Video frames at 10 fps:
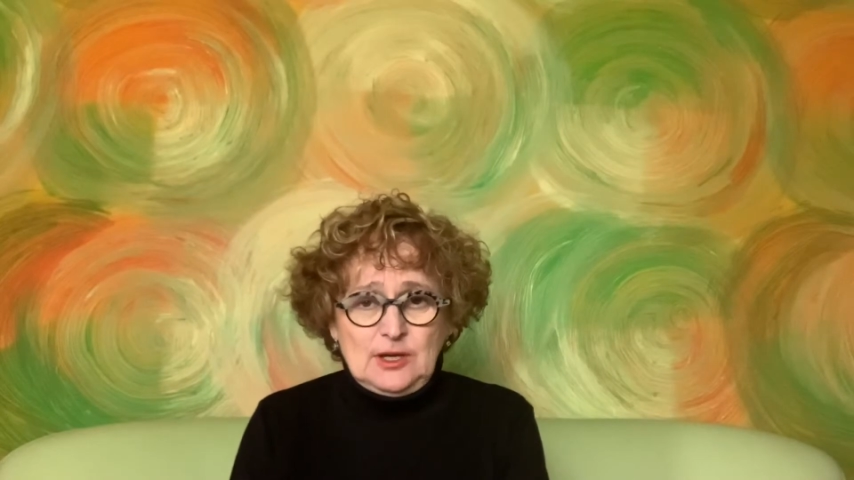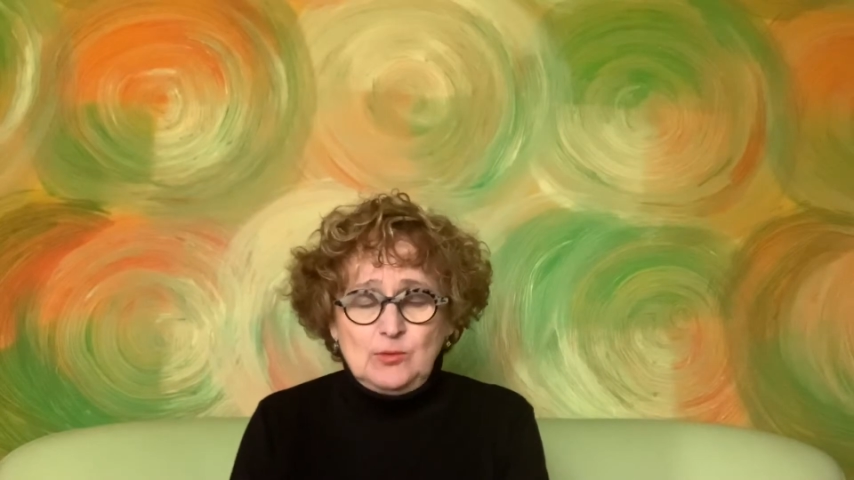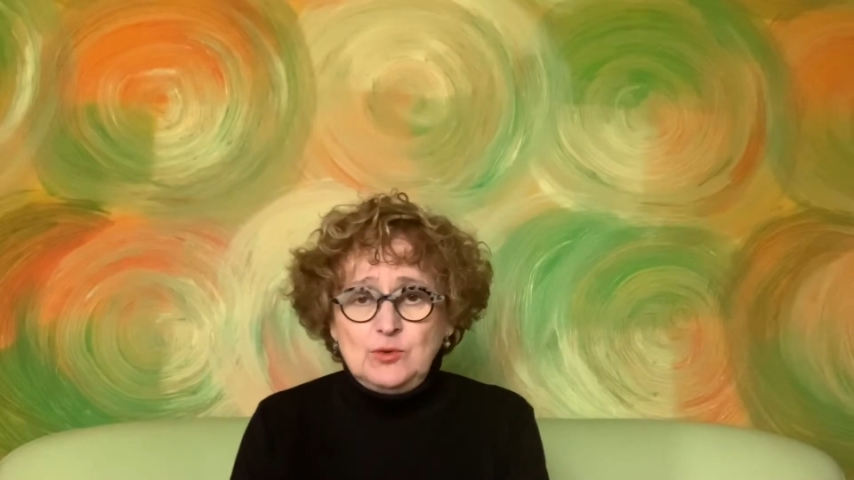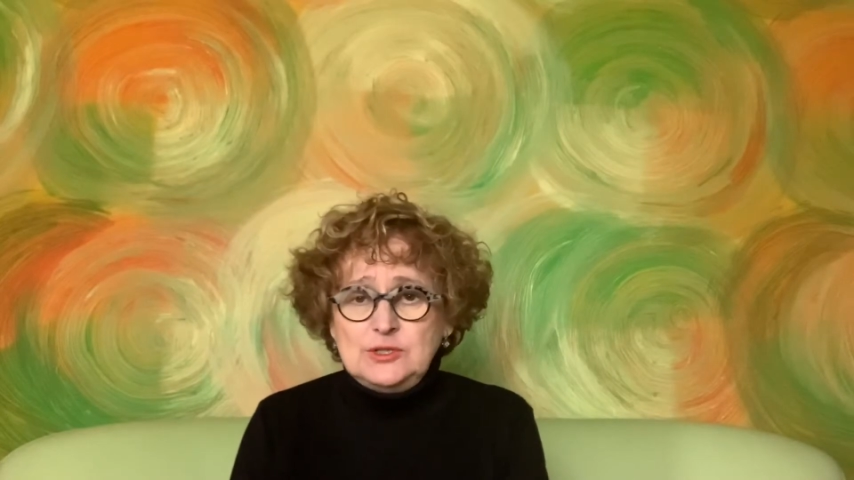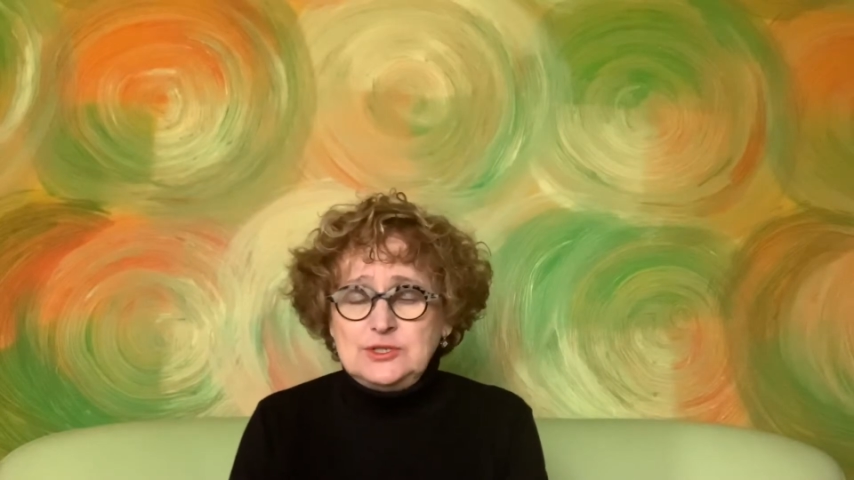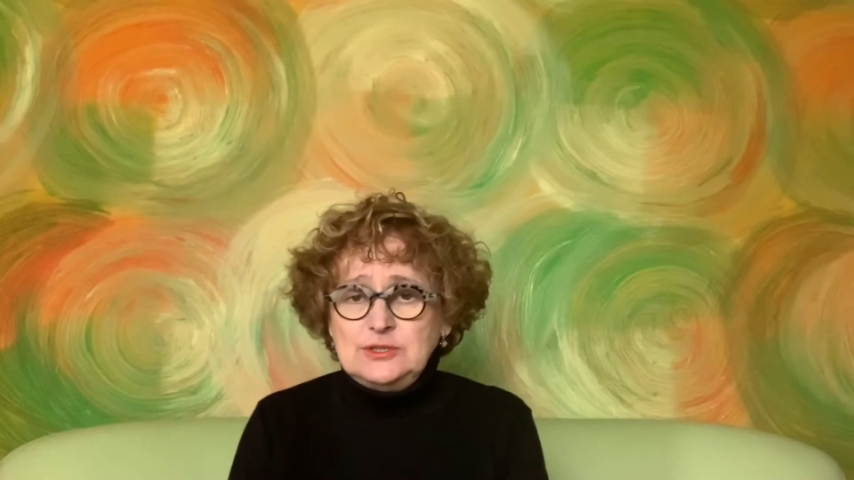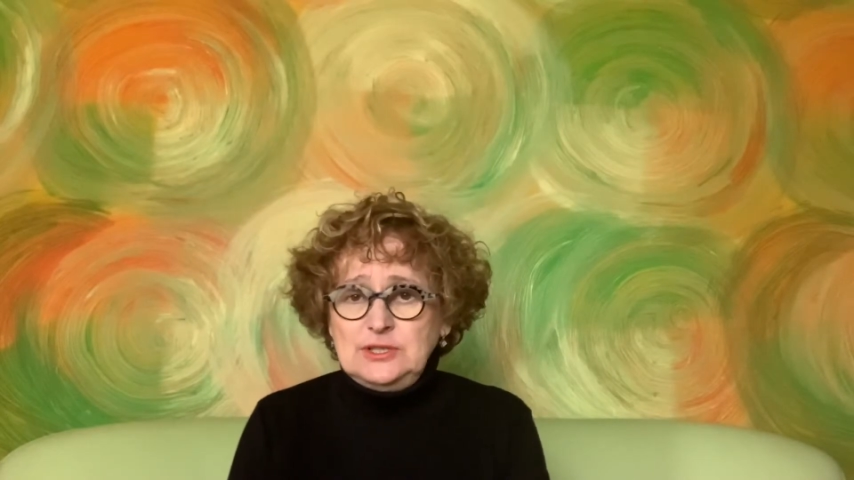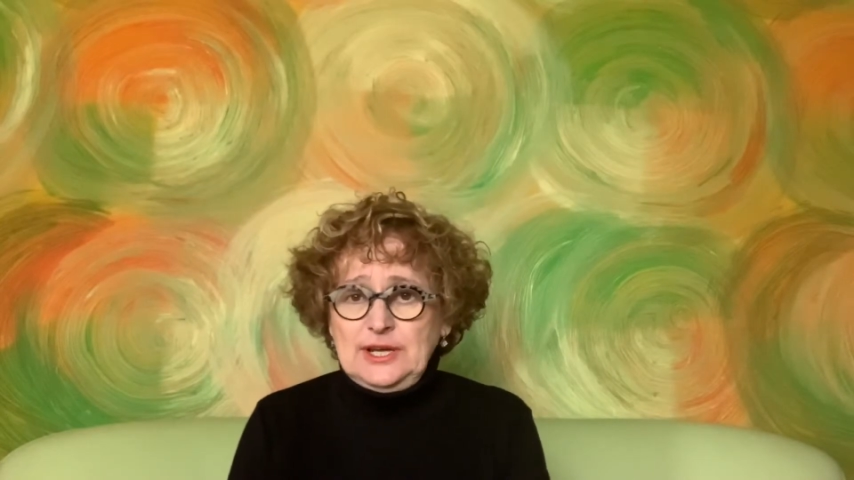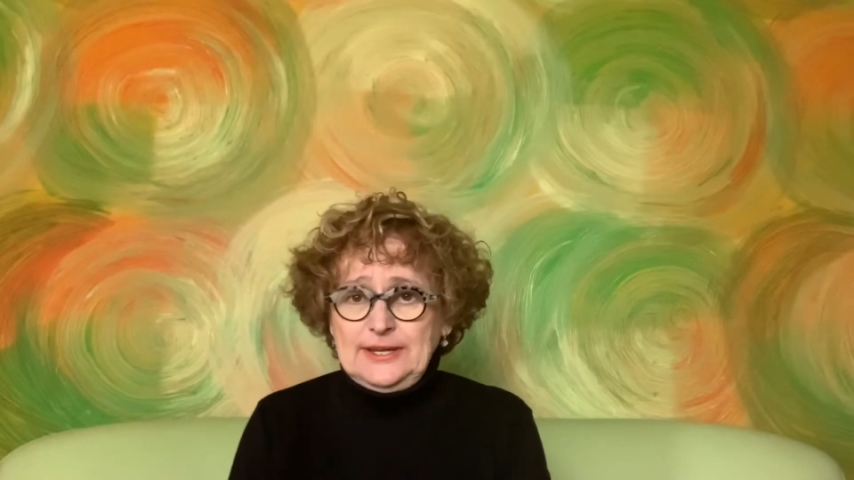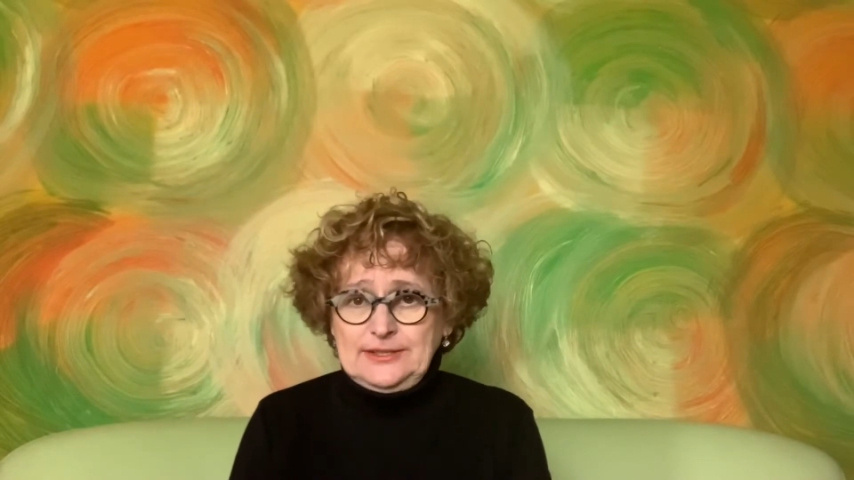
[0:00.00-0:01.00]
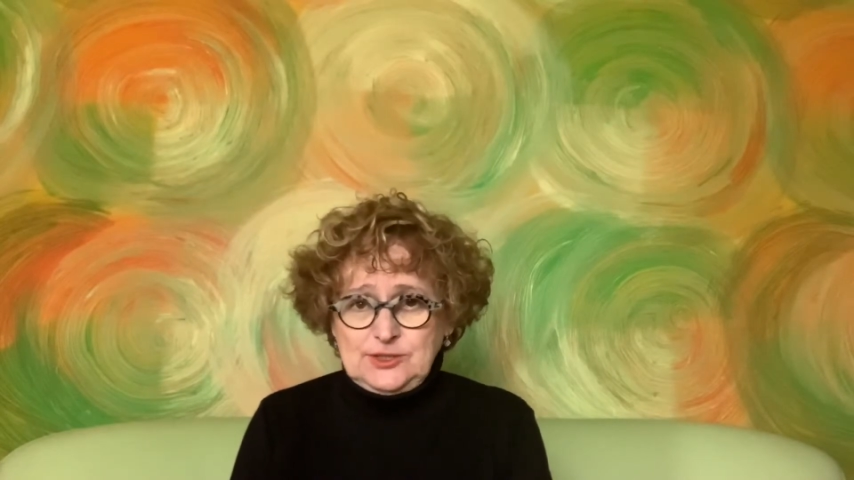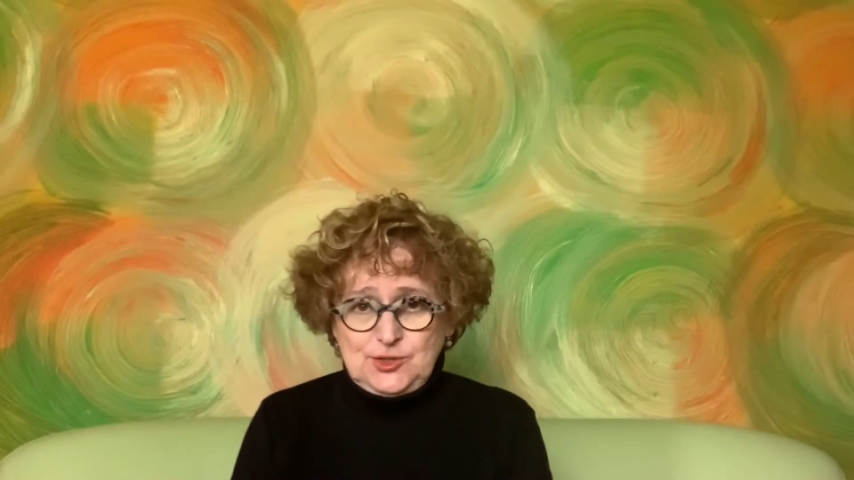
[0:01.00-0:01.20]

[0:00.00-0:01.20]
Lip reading: Would you like